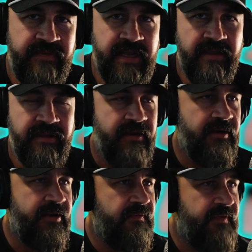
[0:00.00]
down there
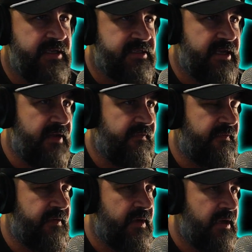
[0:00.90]
are UV
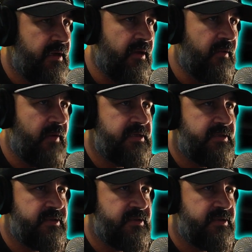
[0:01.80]
safe. Otherwise you'll